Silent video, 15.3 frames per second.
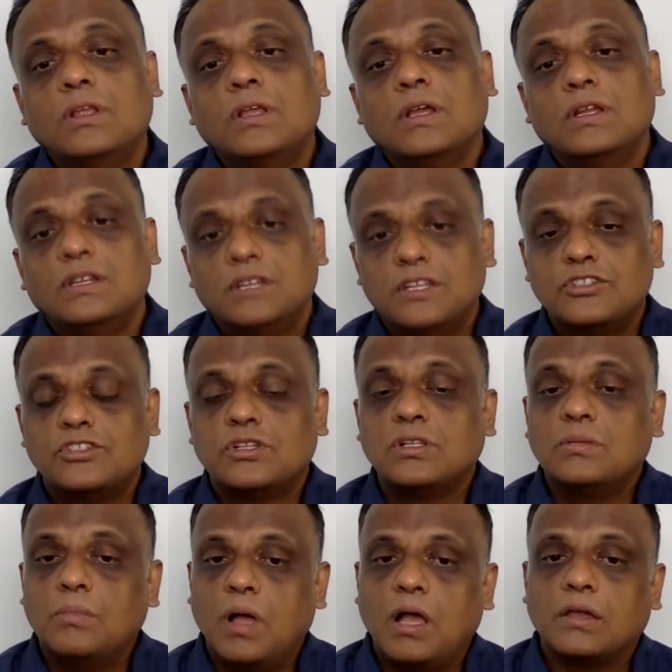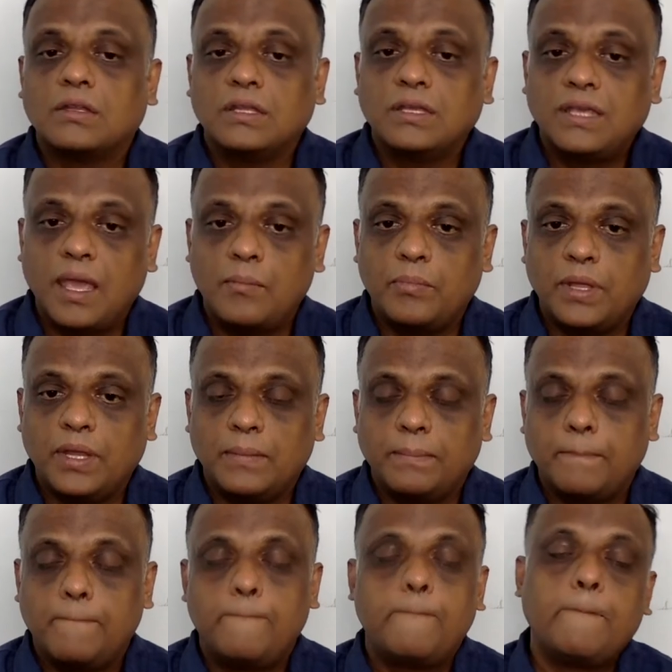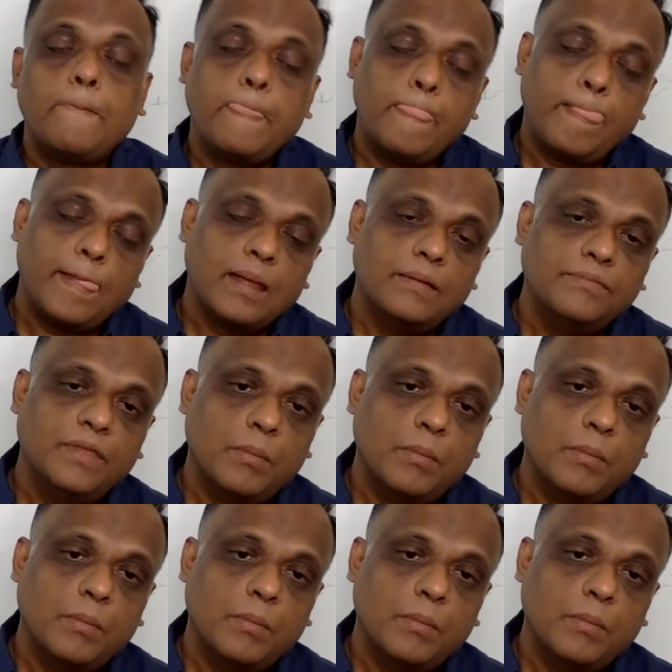digital marketing campaign. Number